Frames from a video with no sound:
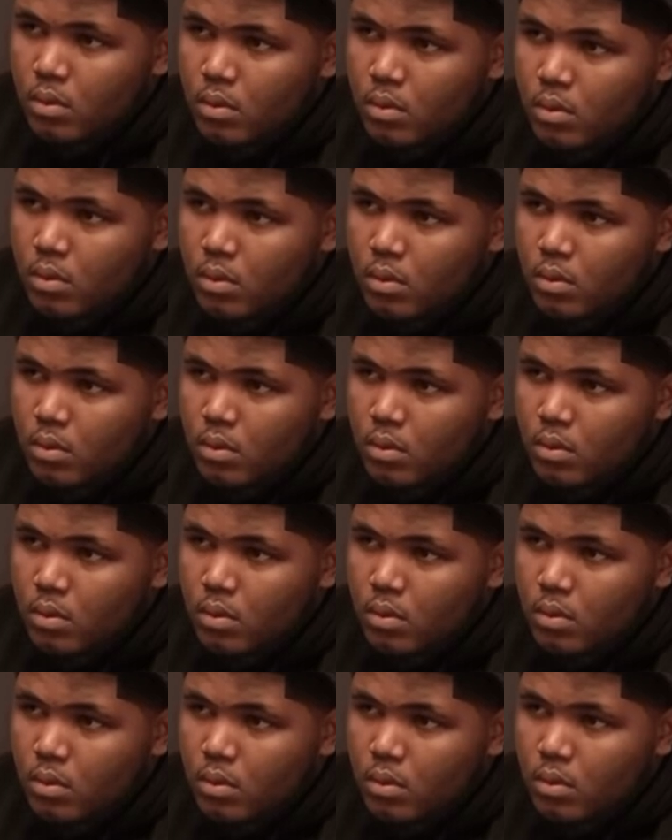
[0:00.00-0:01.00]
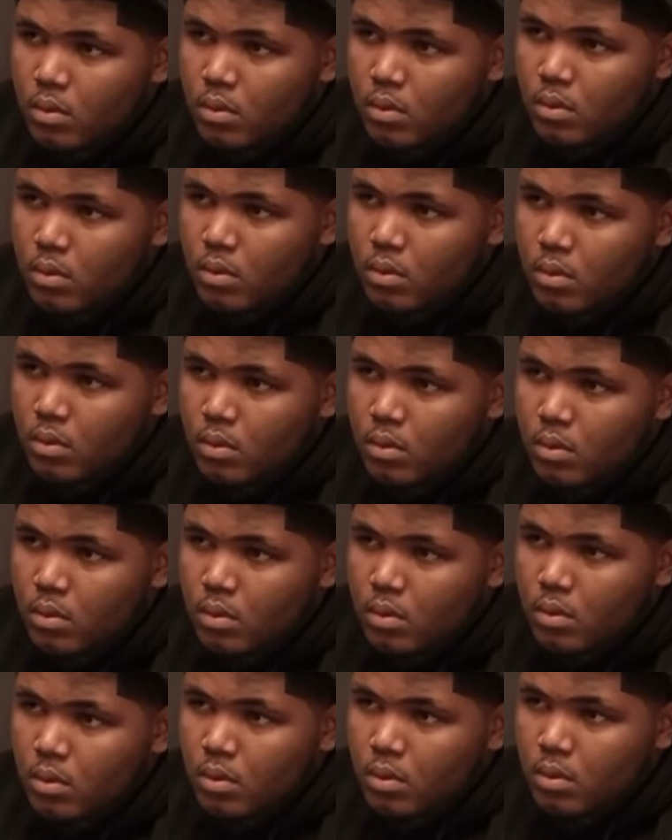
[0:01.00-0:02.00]

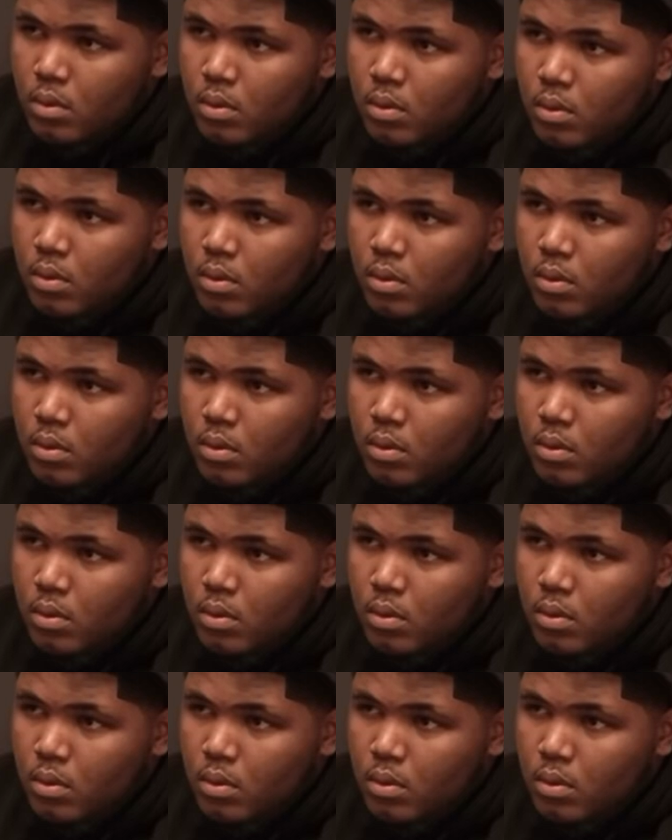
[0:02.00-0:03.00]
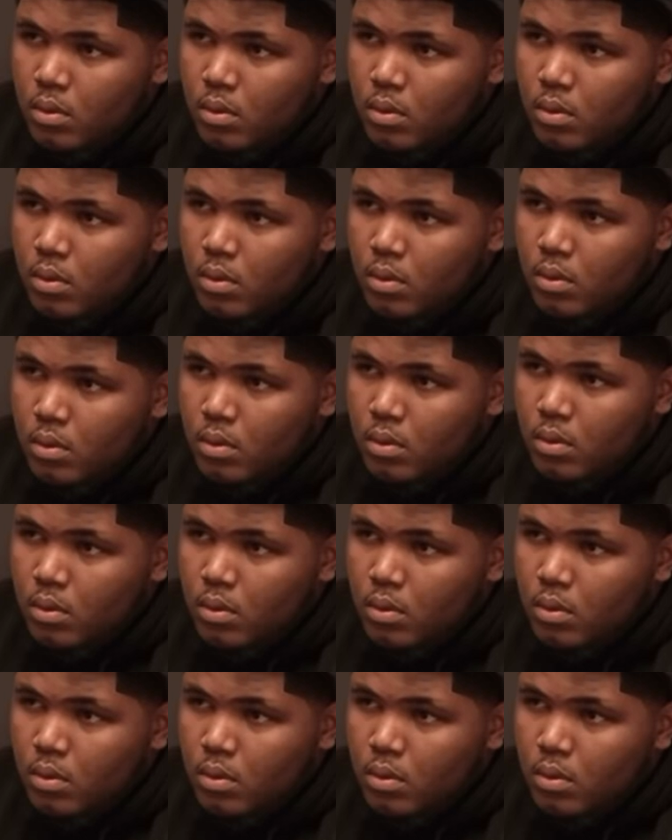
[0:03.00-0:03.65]
This person isn't speaking.